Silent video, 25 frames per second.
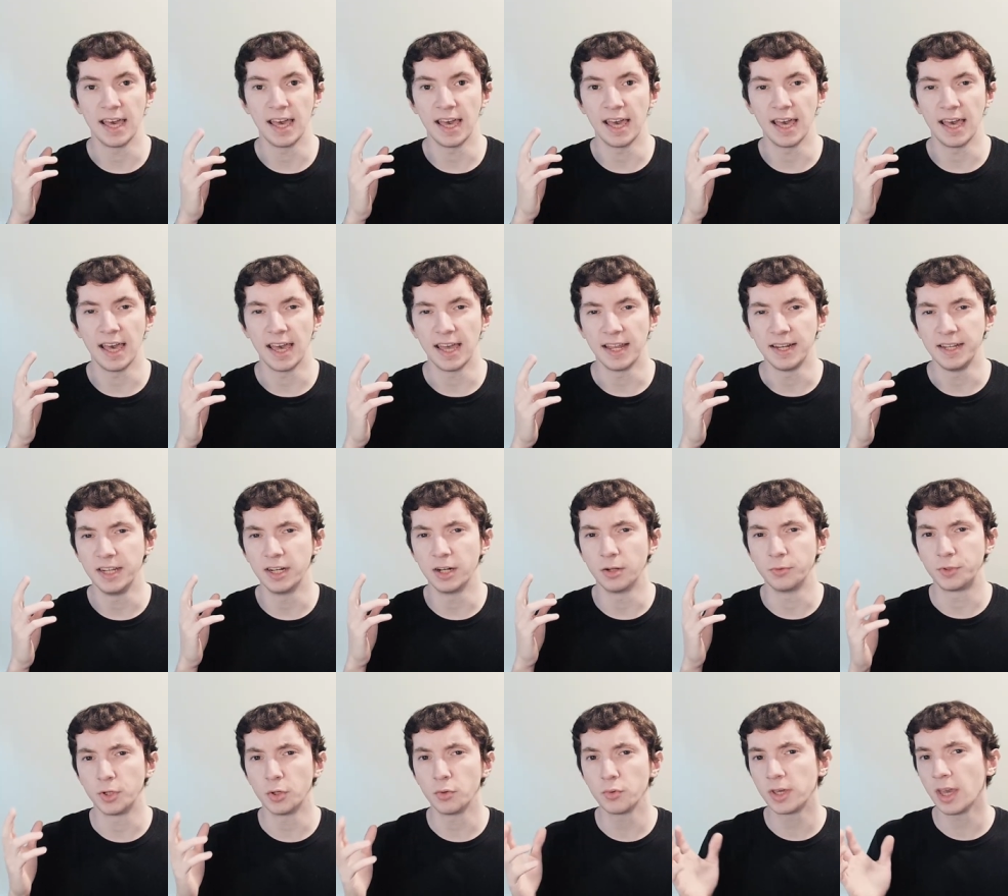And you know,
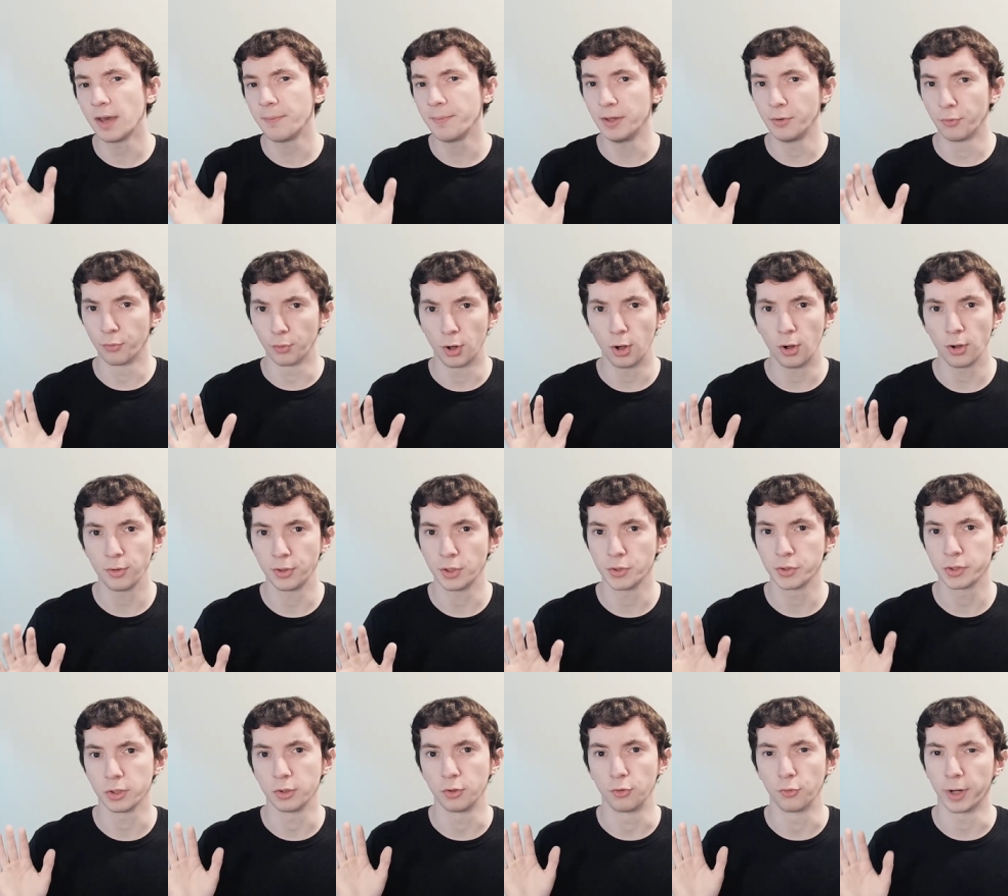don't get me wrong, those are
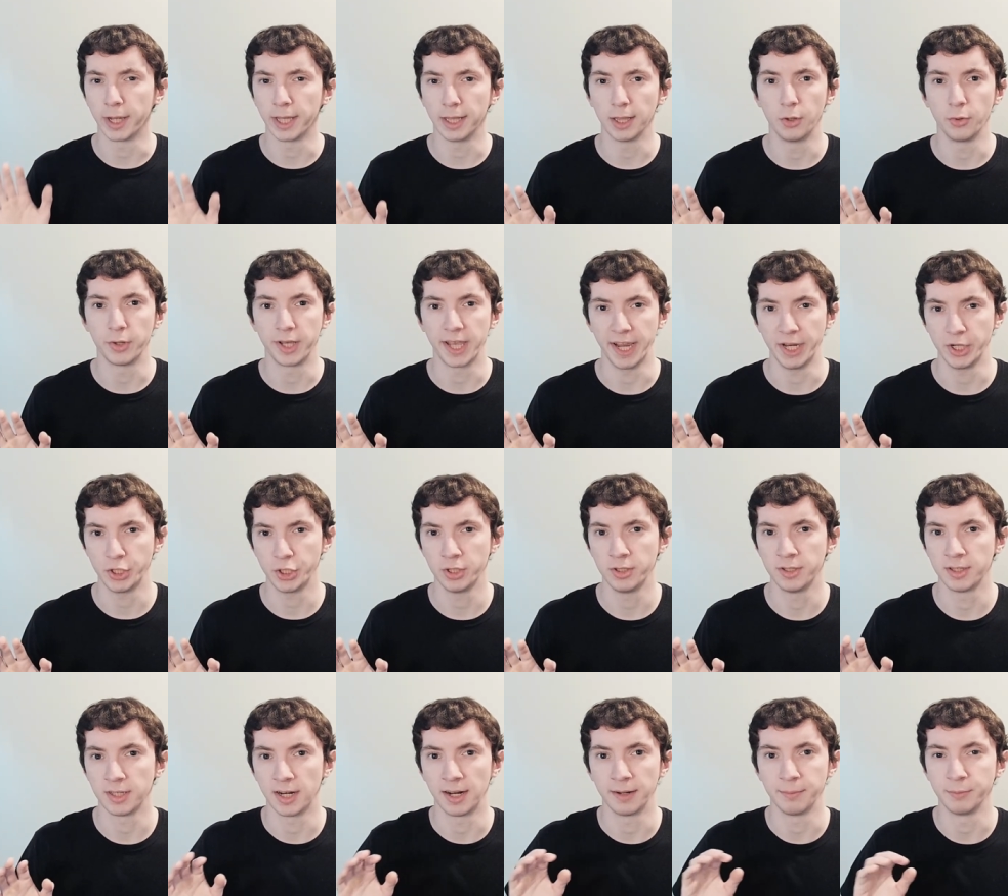great locations
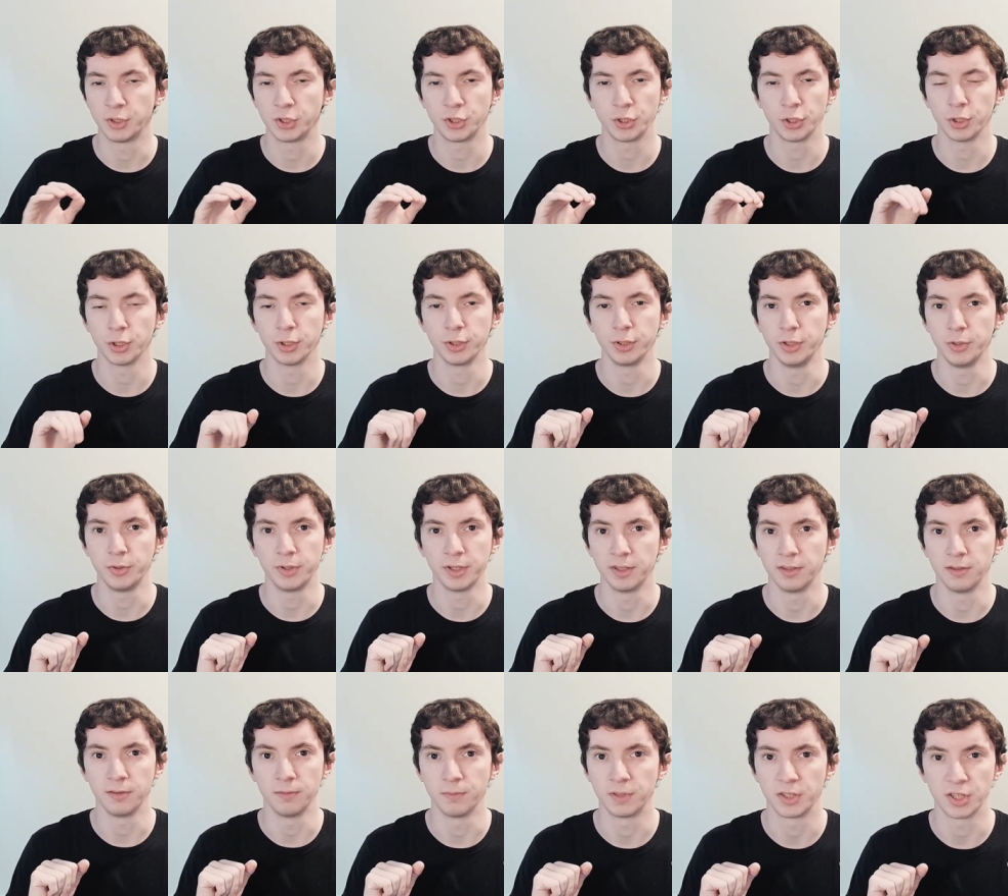and I'm sure you
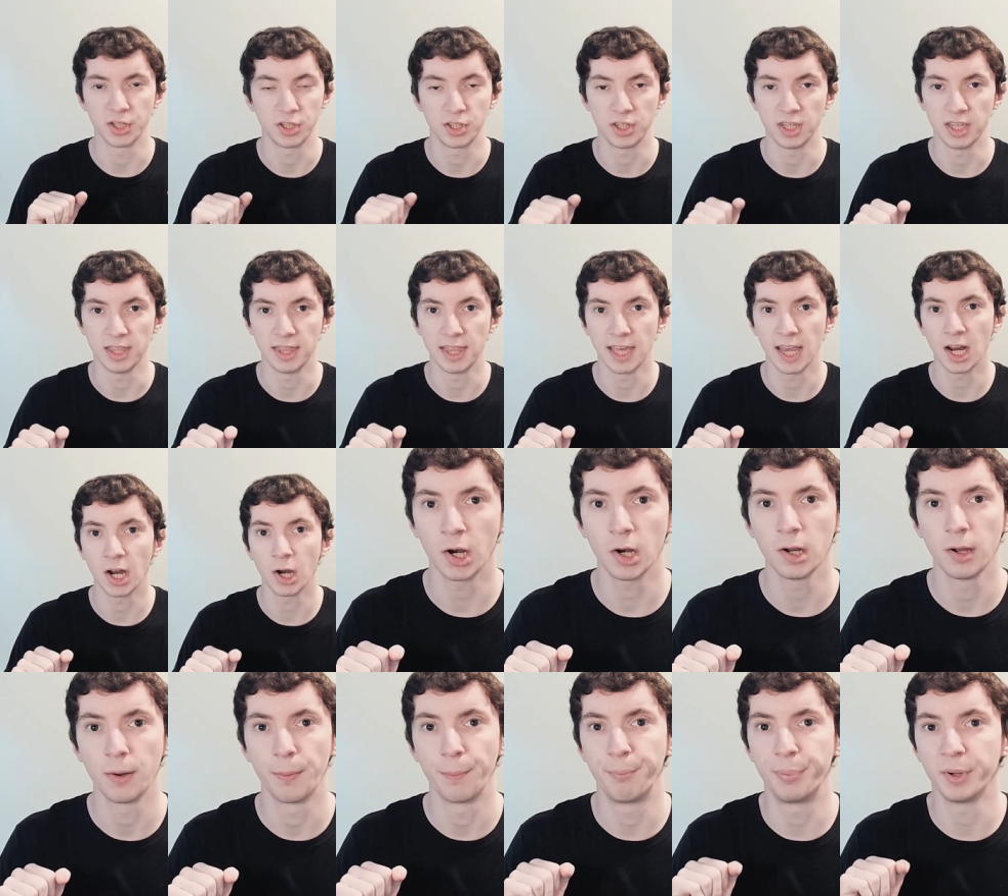can succeed there,
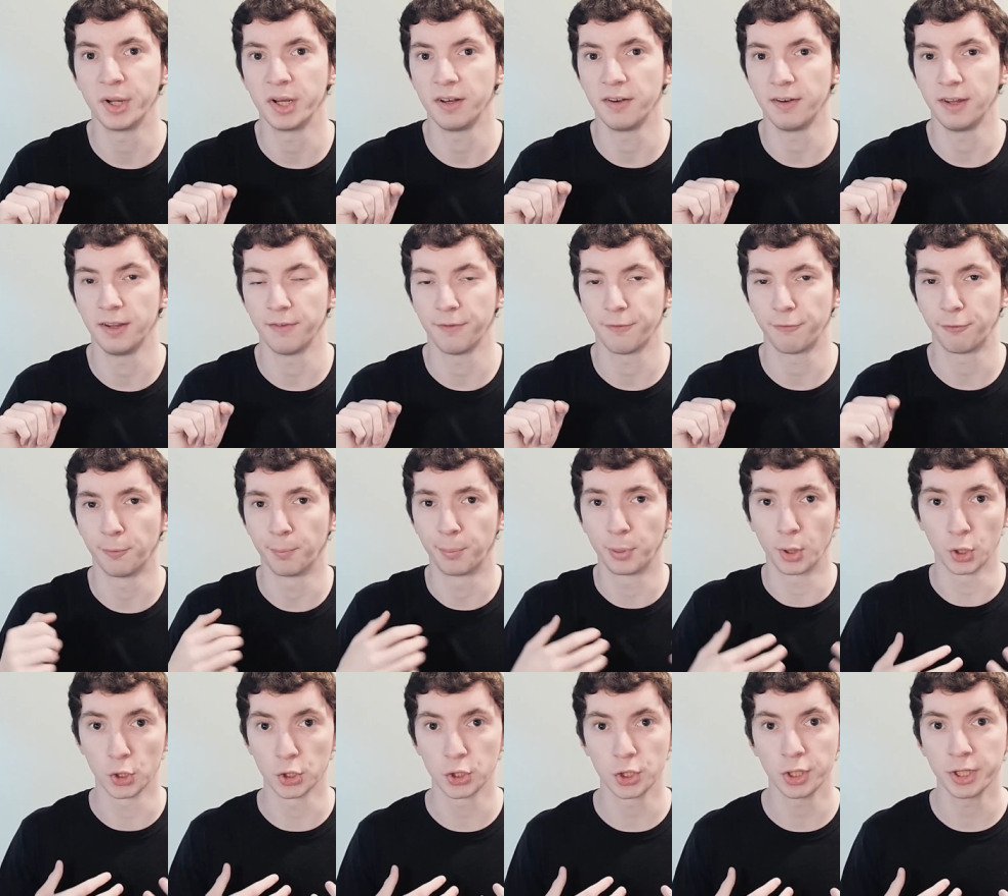but from
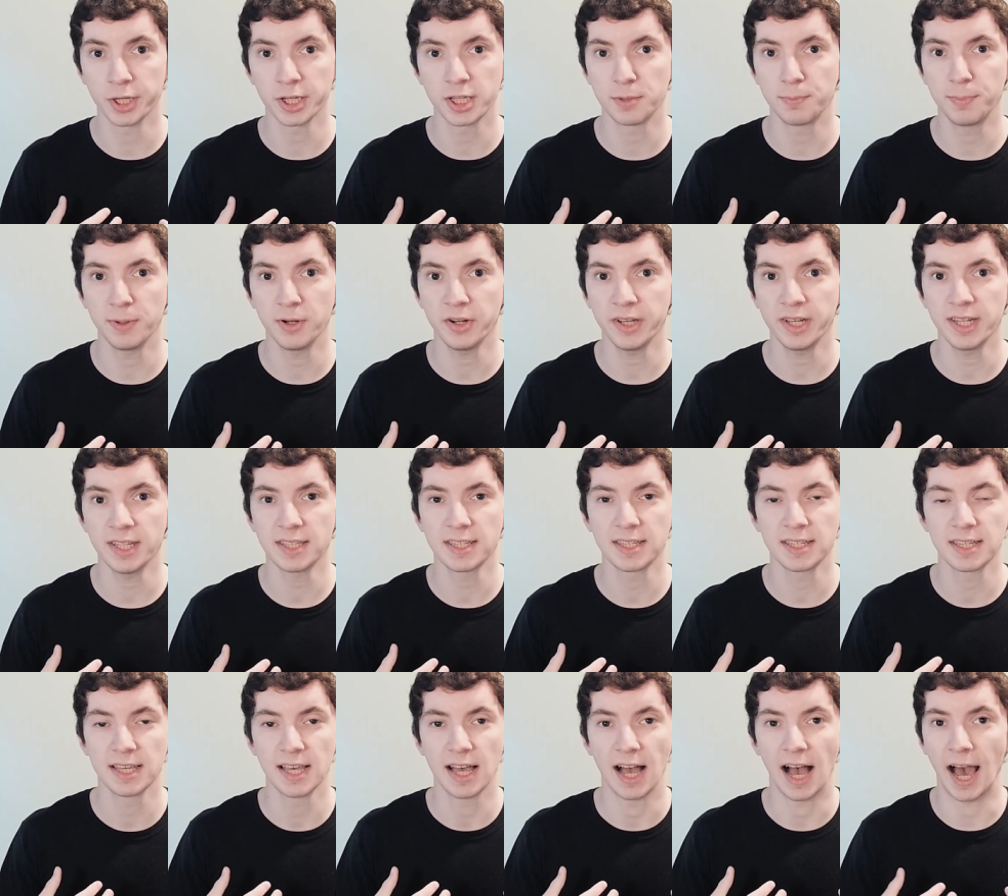personal experience,
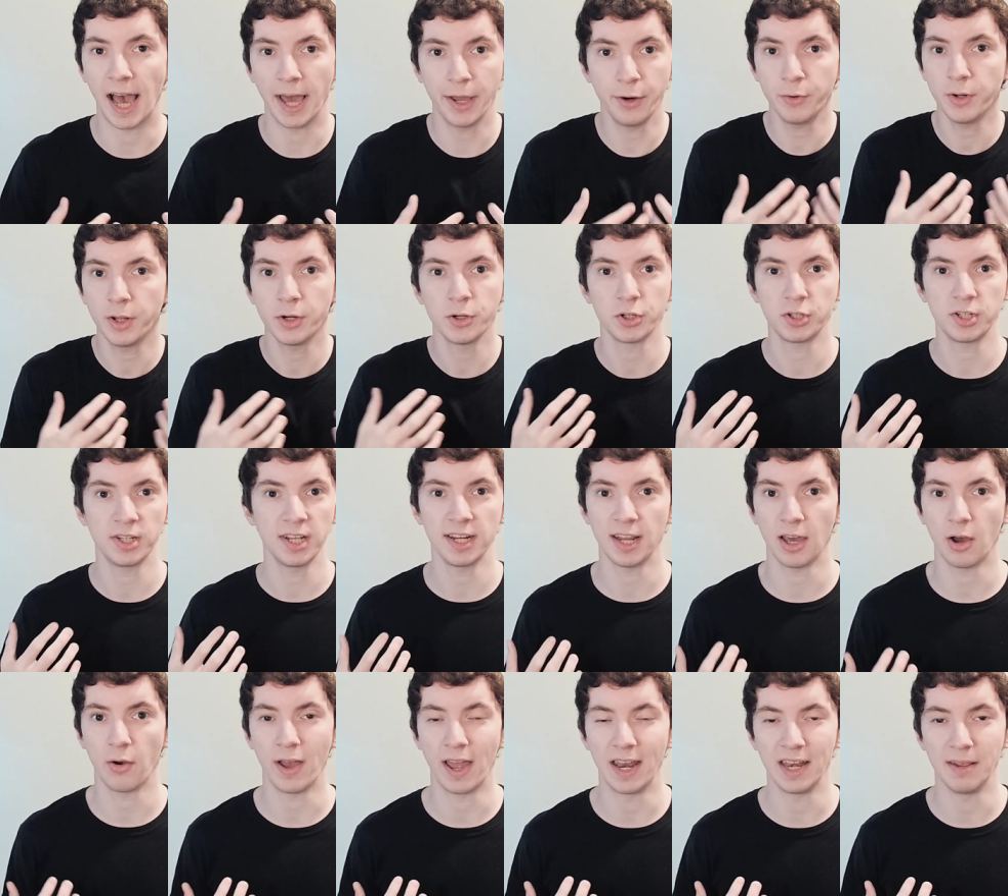I don't understand how
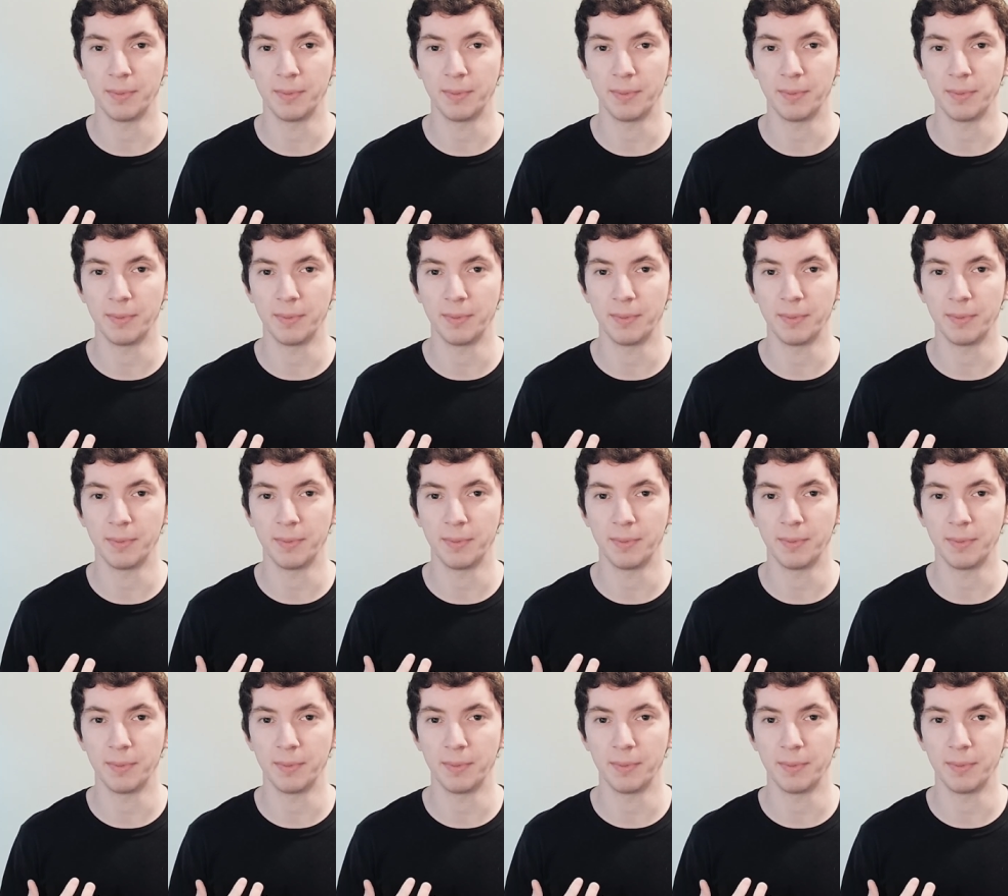anybody